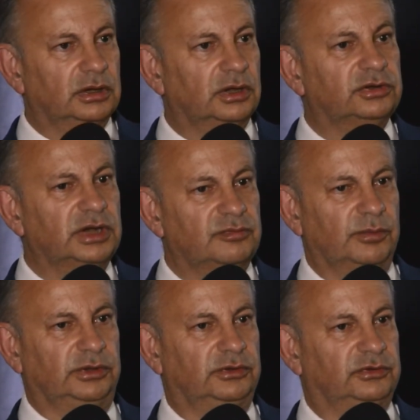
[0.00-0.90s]

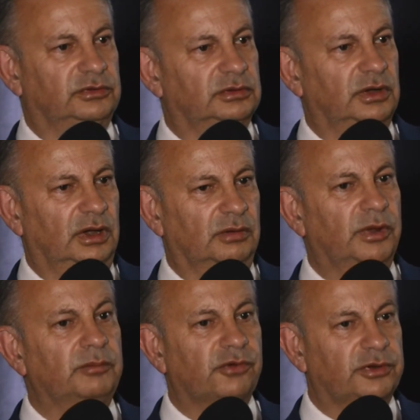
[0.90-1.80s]
achievements uh,
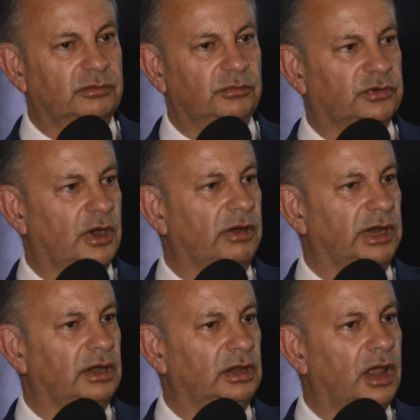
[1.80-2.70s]
when Britain was going
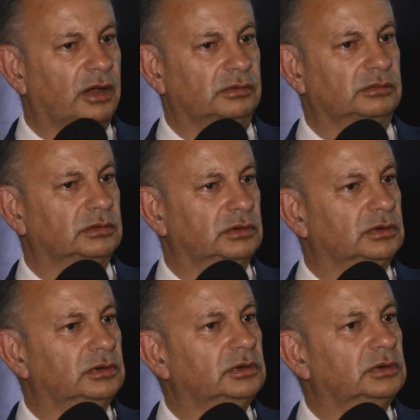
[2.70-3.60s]
it alone,
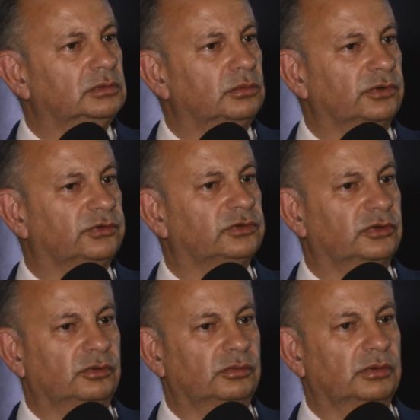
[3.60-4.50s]
was
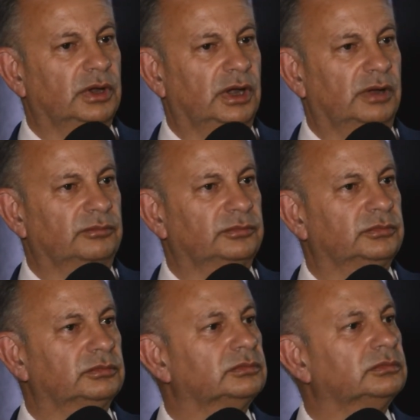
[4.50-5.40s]
to
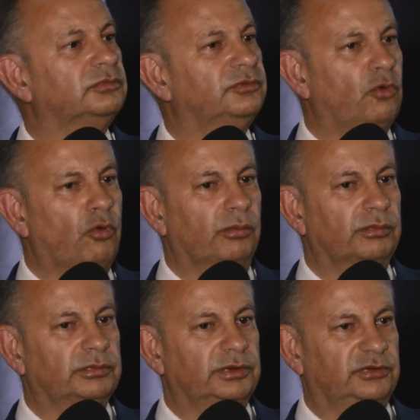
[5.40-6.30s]
um, form